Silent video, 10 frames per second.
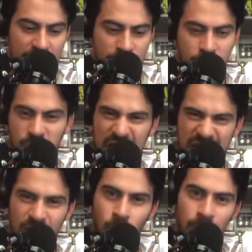You know, you get
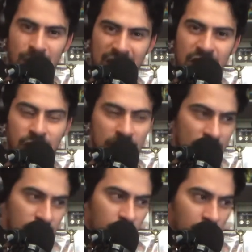the almost like the
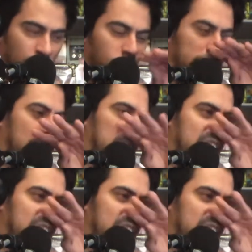original Halloween